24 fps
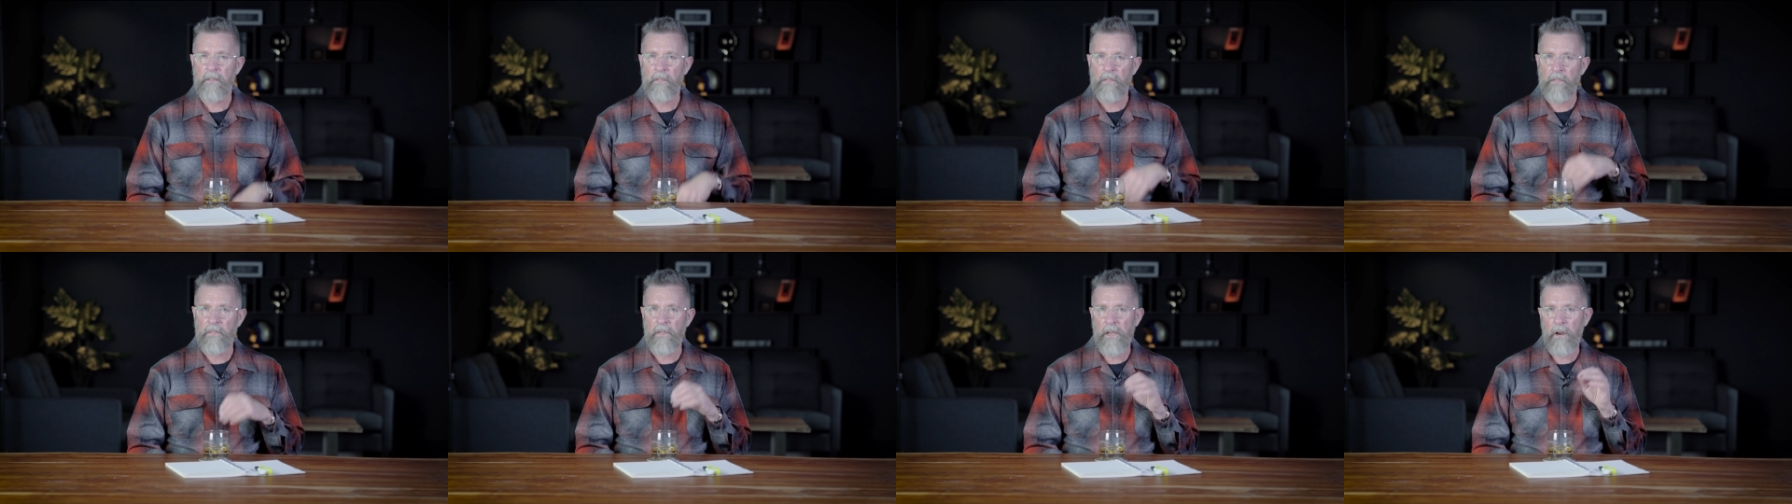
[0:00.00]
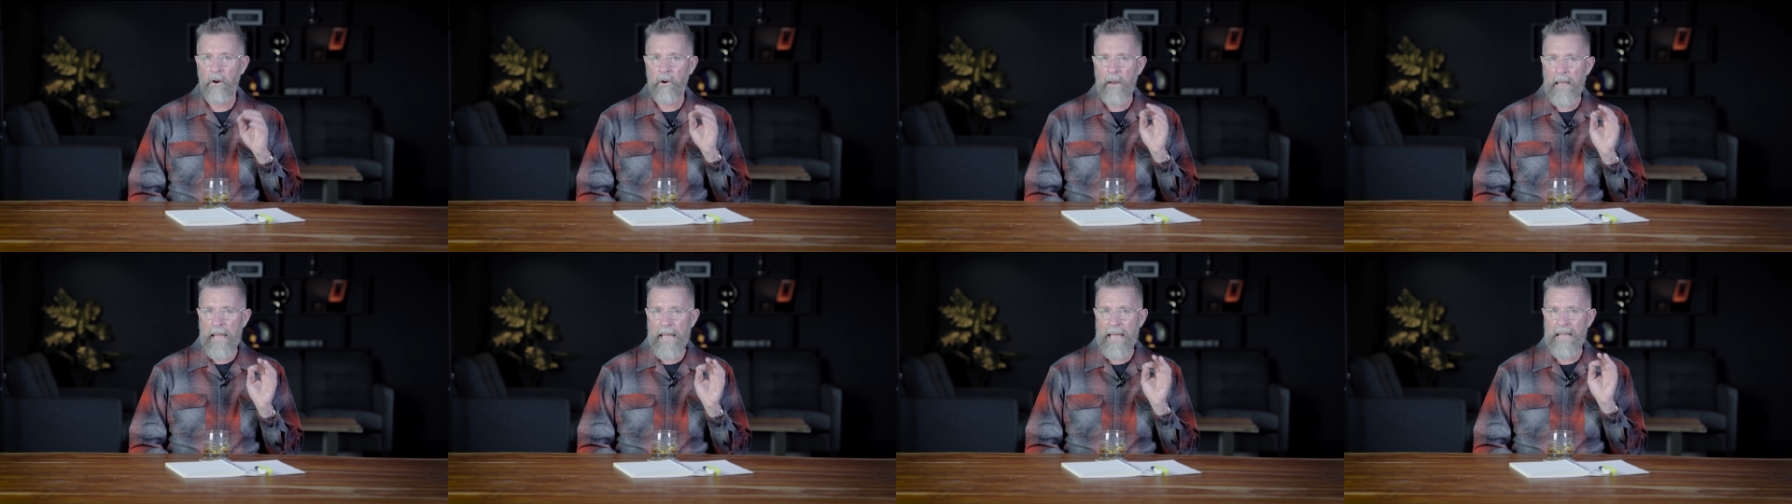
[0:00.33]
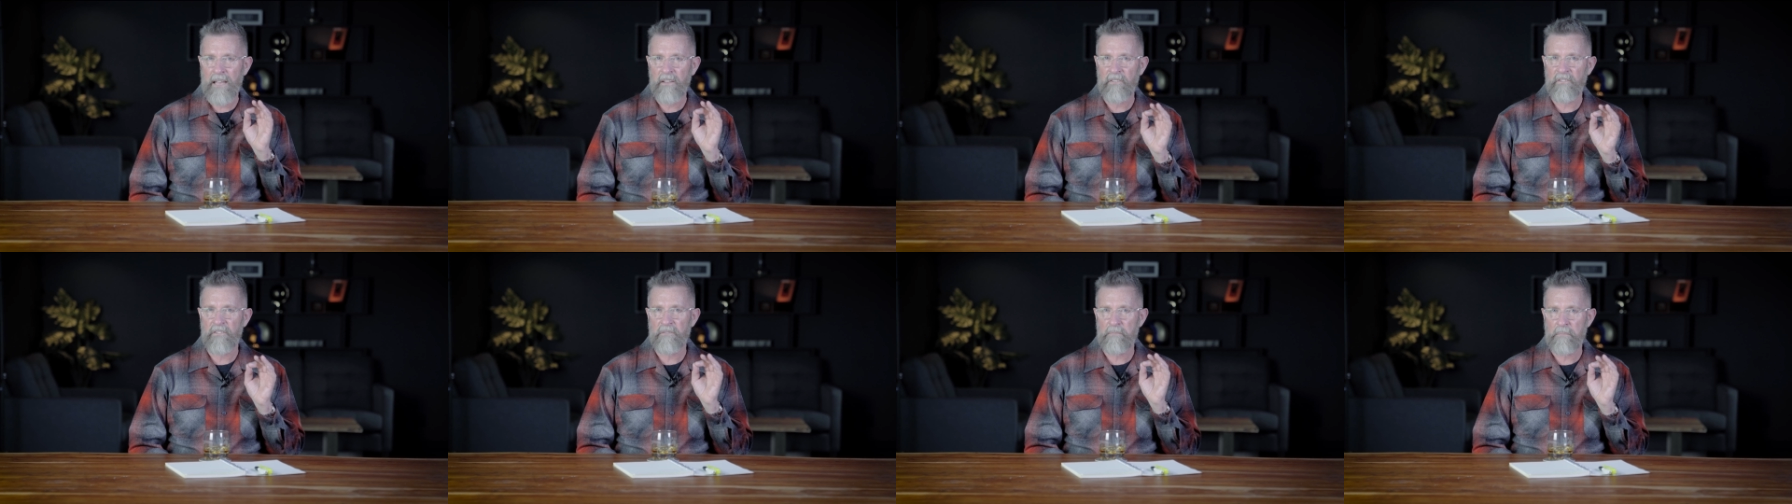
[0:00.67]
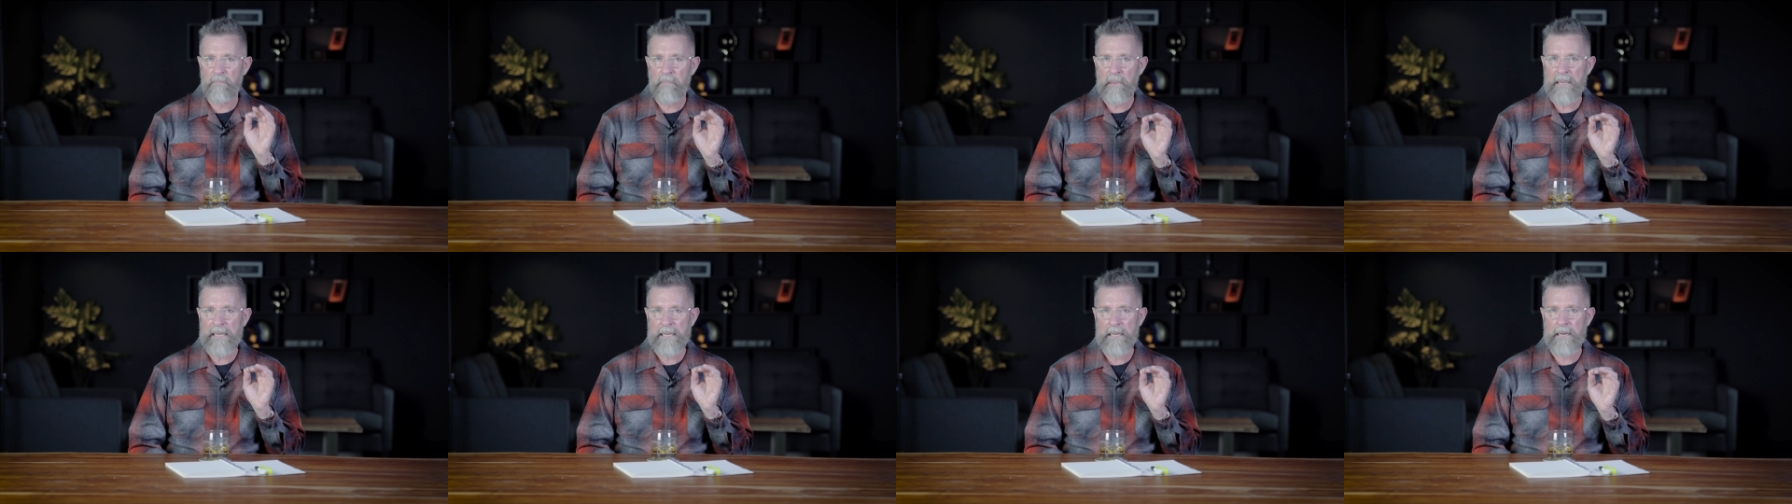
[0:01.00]
There has
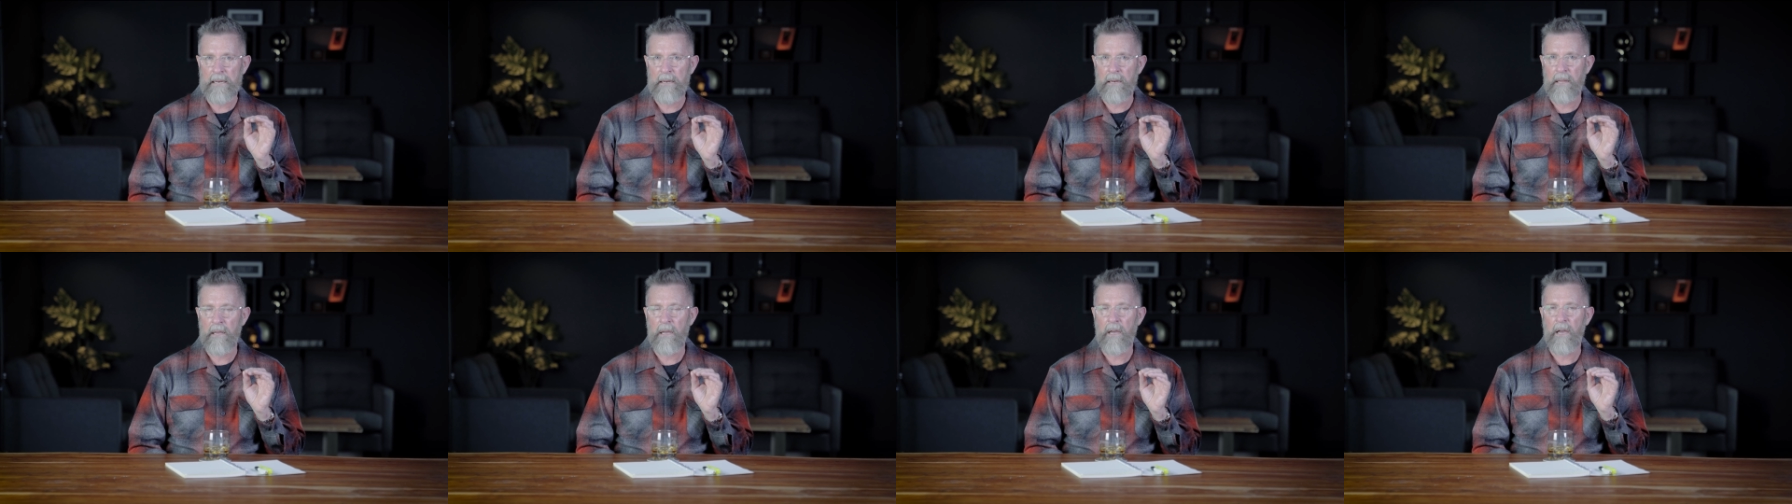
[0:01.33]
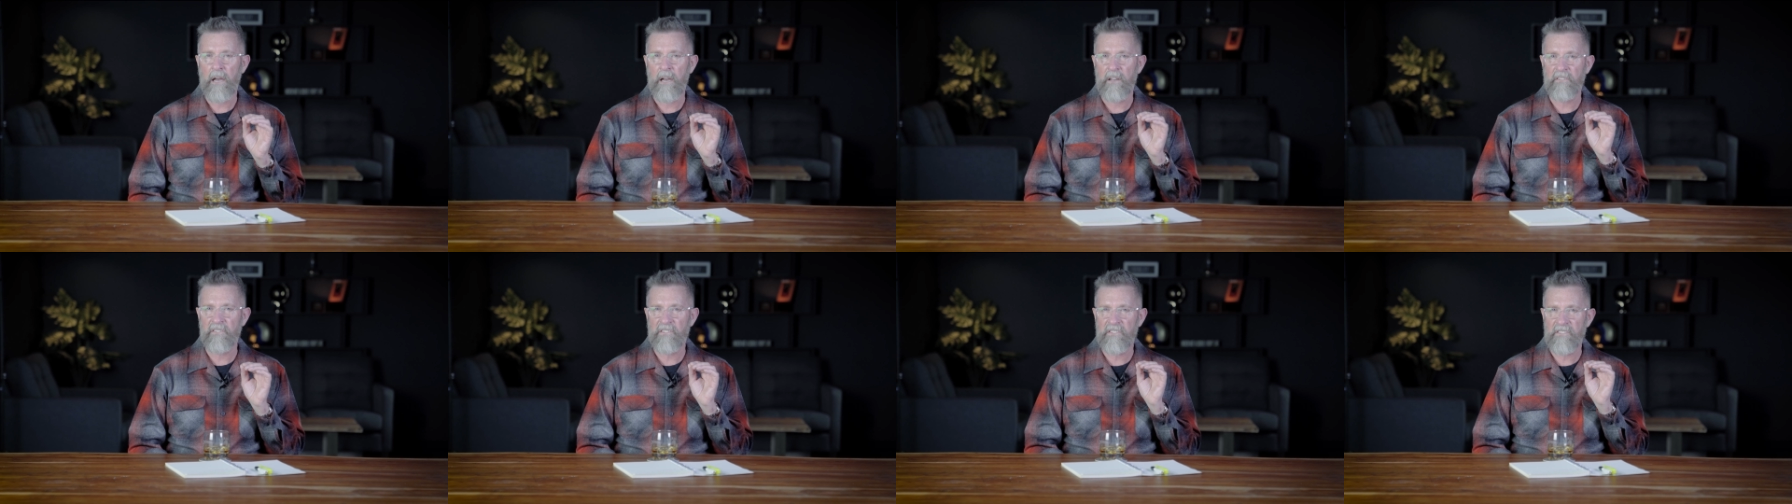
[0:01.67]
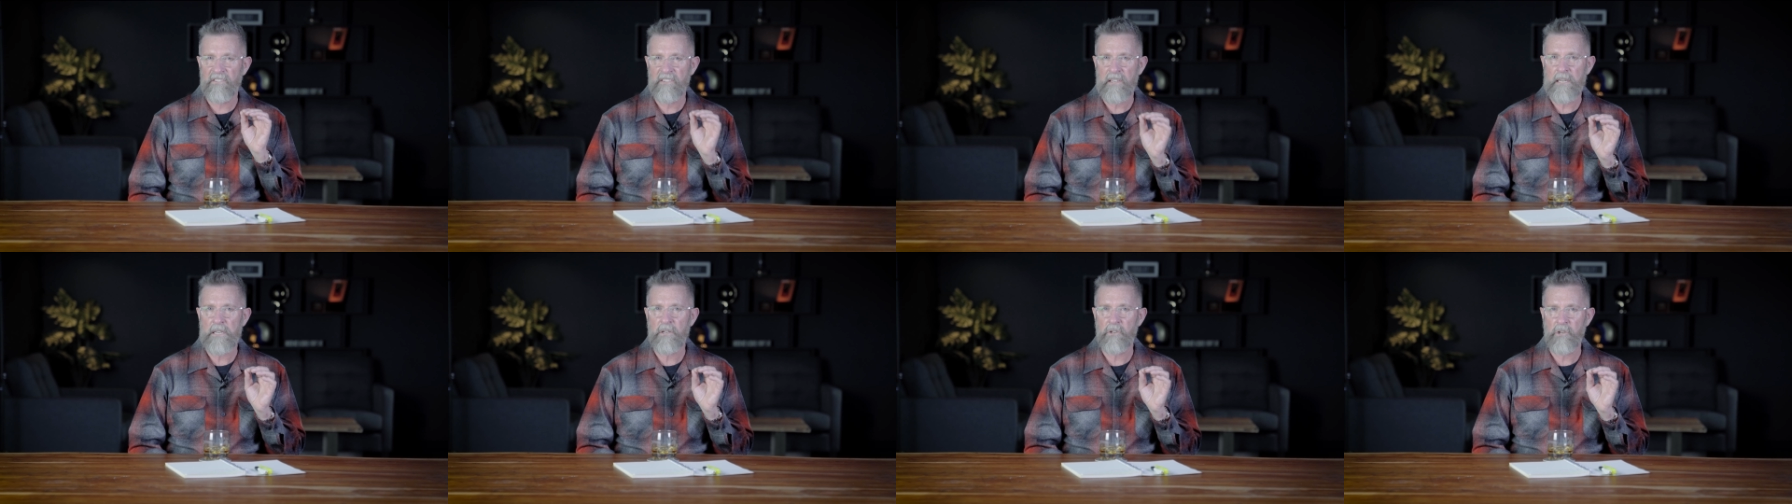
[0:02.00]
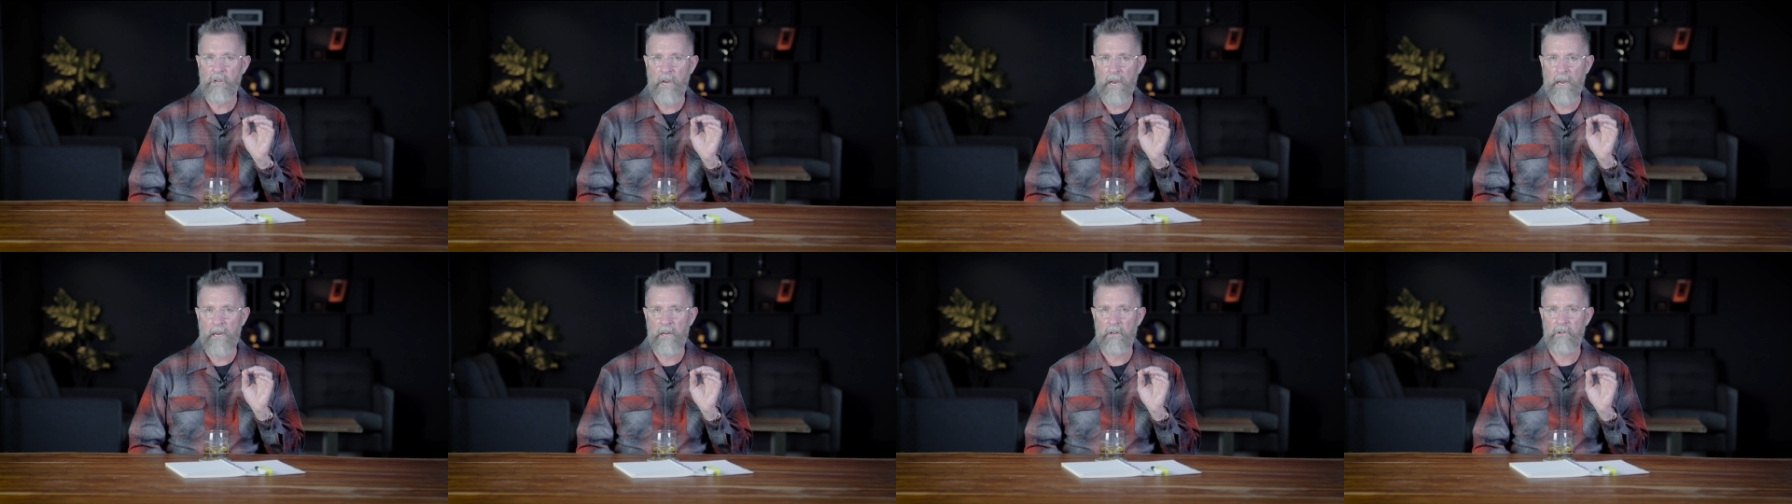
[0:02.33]
been a sea
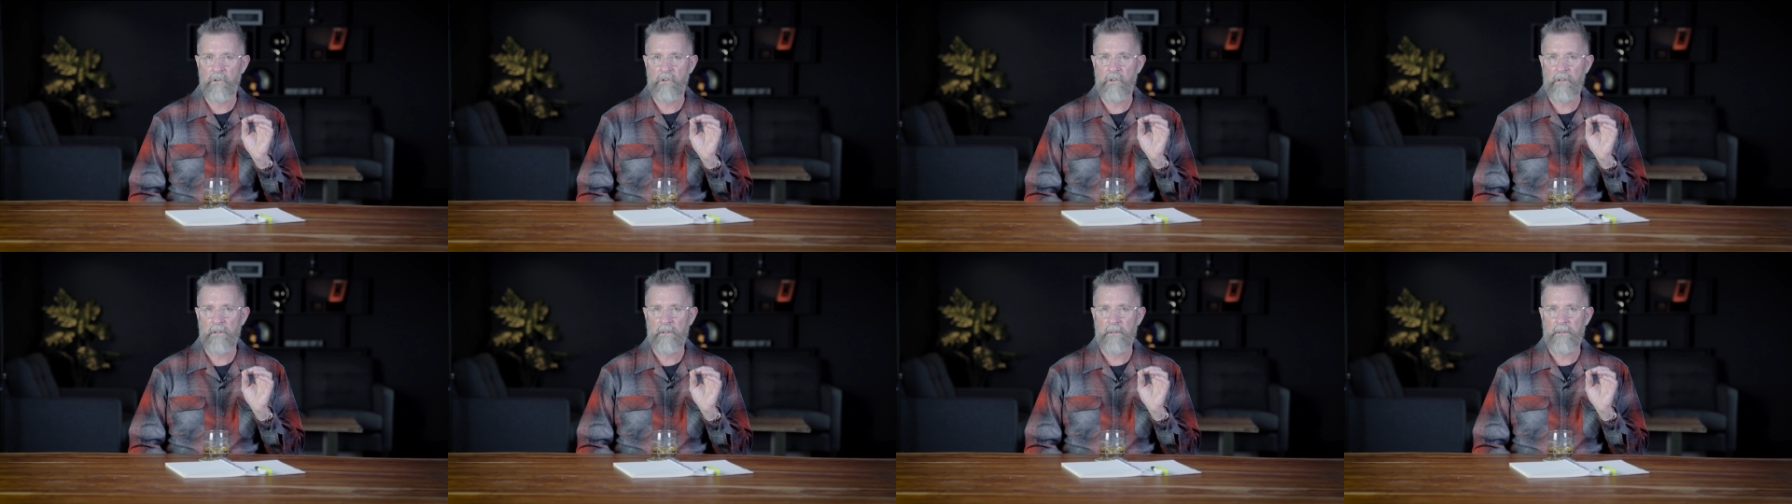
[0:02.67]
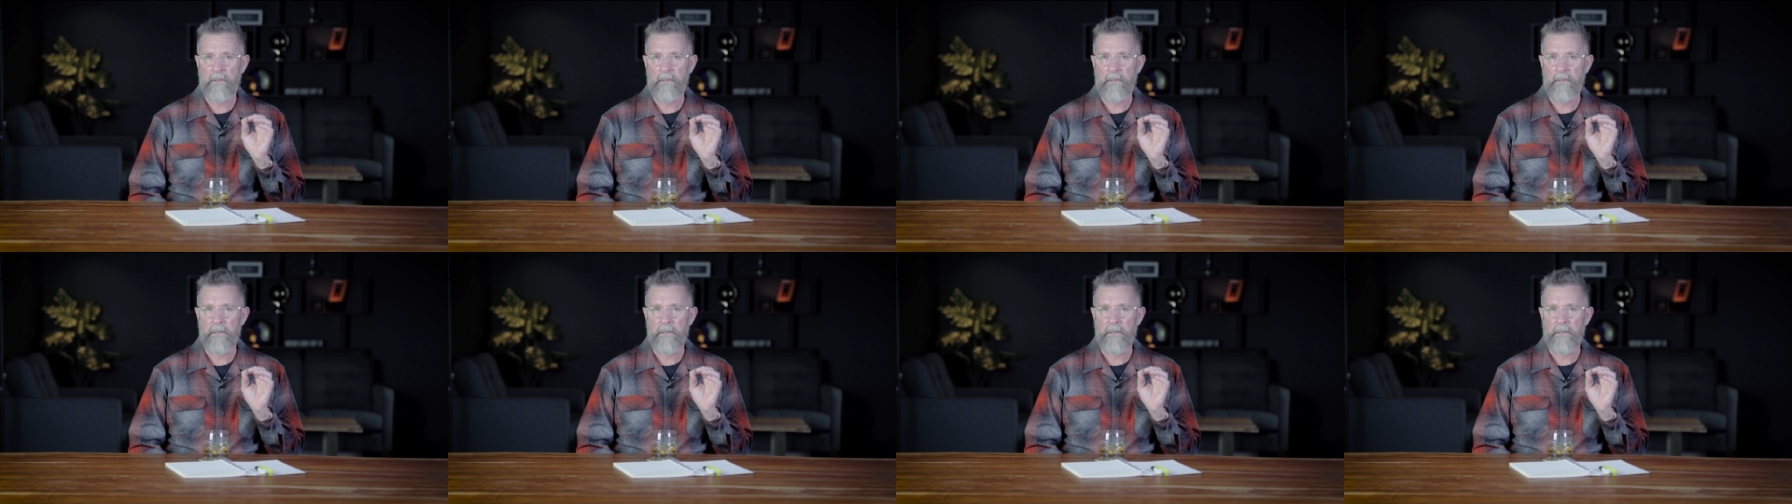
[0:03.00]
change.